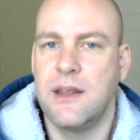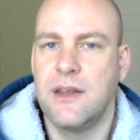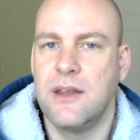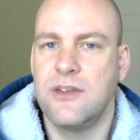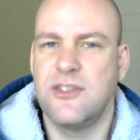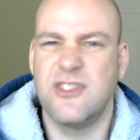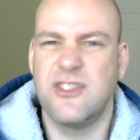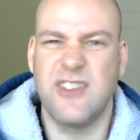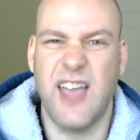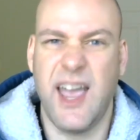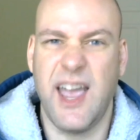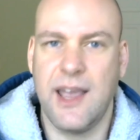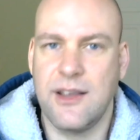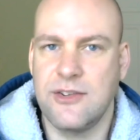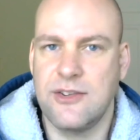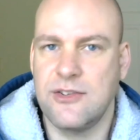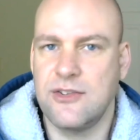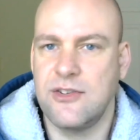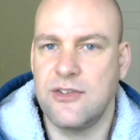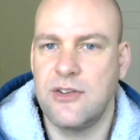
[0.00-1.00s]

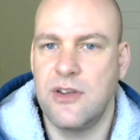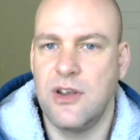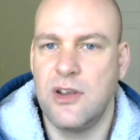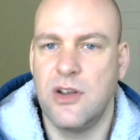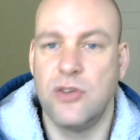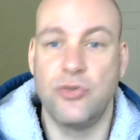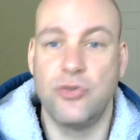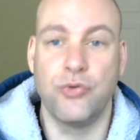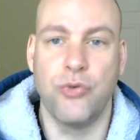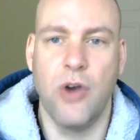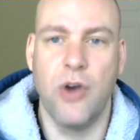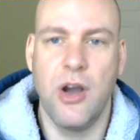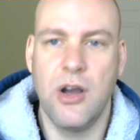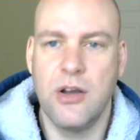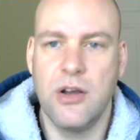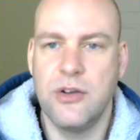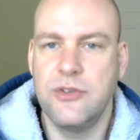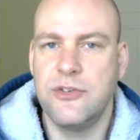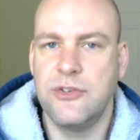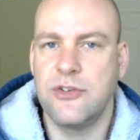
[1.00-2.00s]
sex,
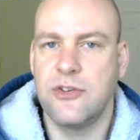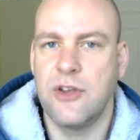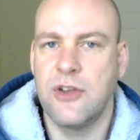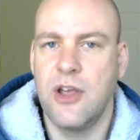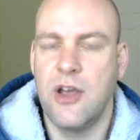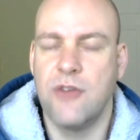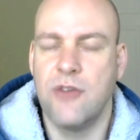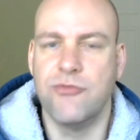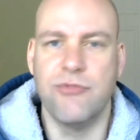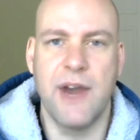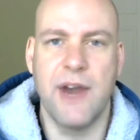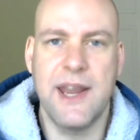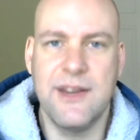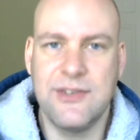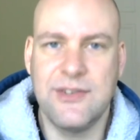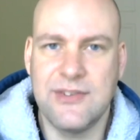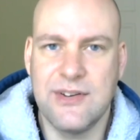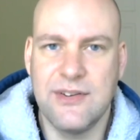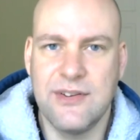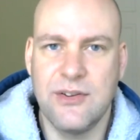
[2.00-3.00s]
drugs,
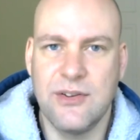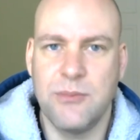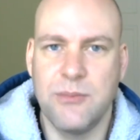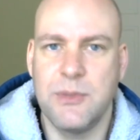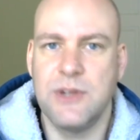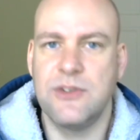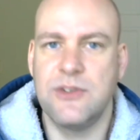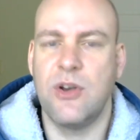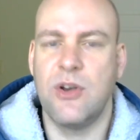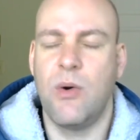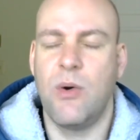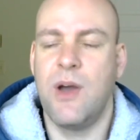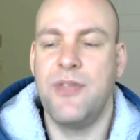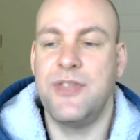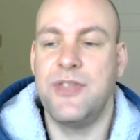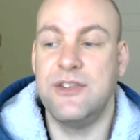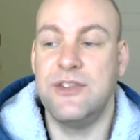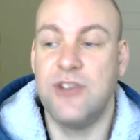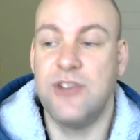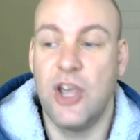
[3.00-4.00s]
racism, and so on,
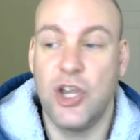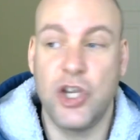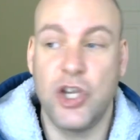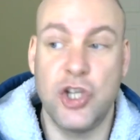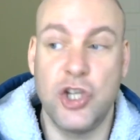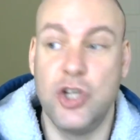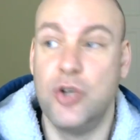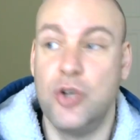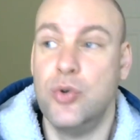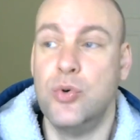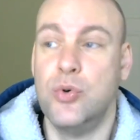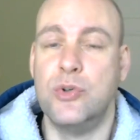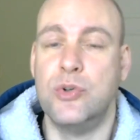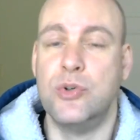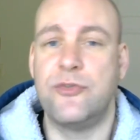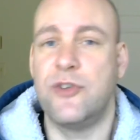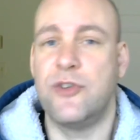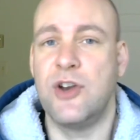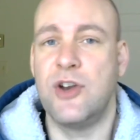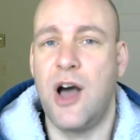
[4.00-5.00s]
these huge
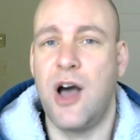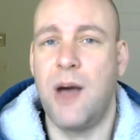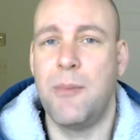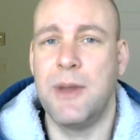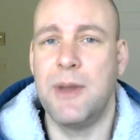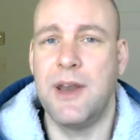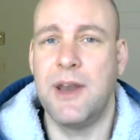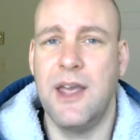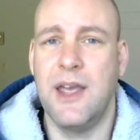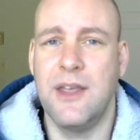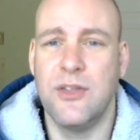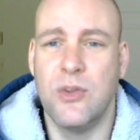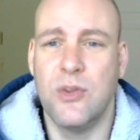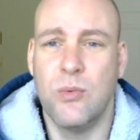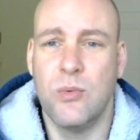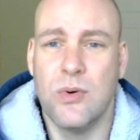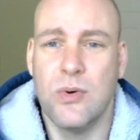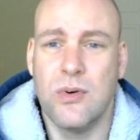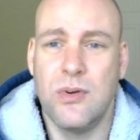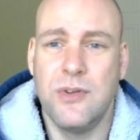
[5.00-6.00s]
phenomena in the
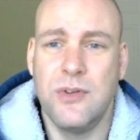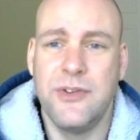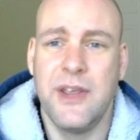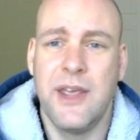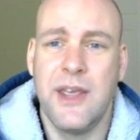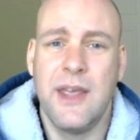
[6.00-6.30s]
world,